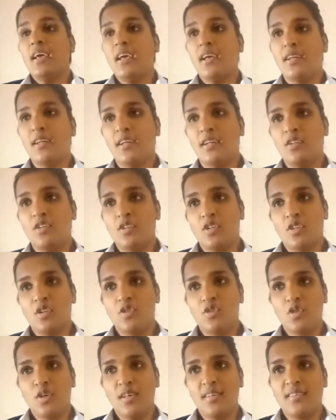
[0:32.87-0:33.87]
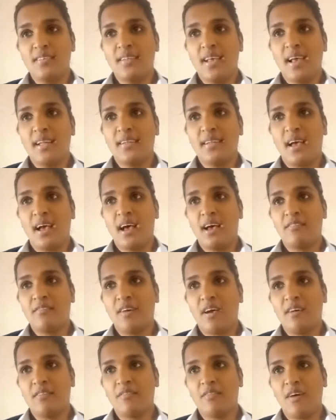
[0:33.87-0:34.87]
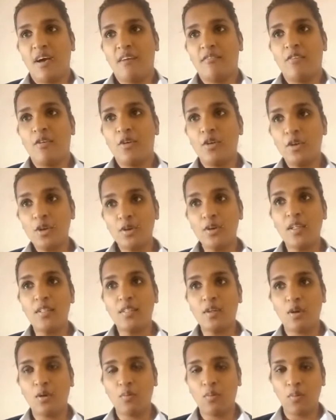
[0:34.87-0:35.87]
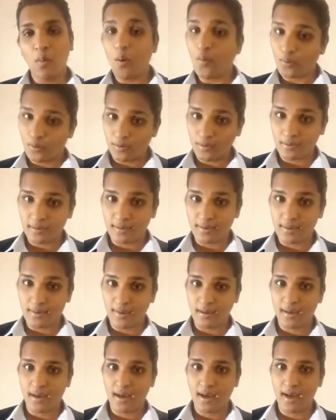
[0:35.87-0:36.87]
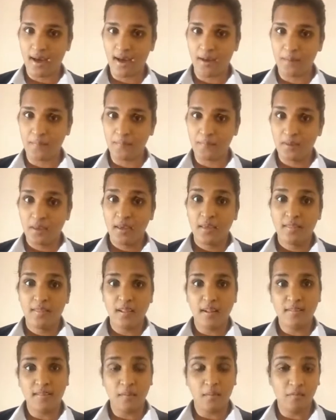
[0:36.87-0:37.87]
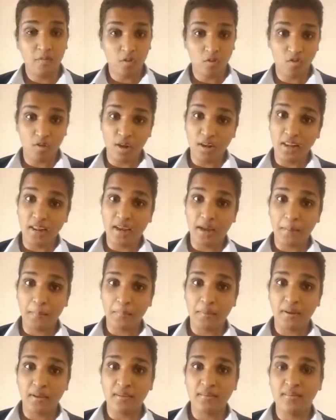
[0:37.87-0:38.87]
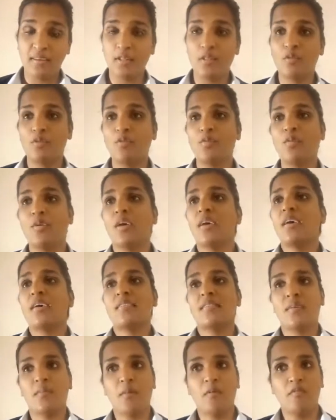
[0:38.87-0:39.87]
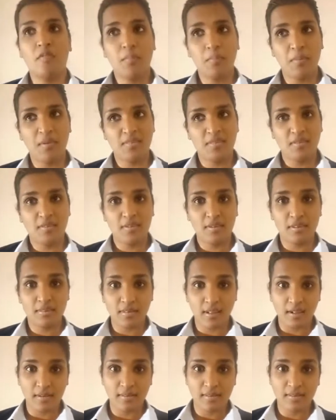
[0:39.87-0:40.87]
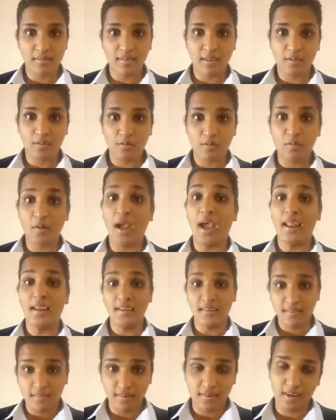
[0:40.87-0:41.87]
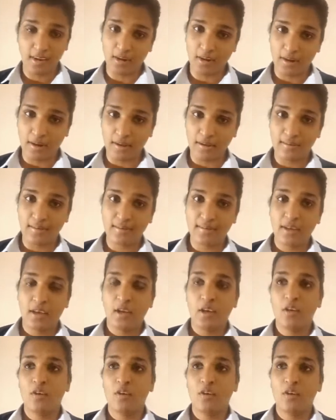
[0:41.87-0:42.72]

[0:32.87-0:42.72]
It's just that I've looked at the quotes that some of the training companies send through, some of the business consultants send through, and it's ridiculous.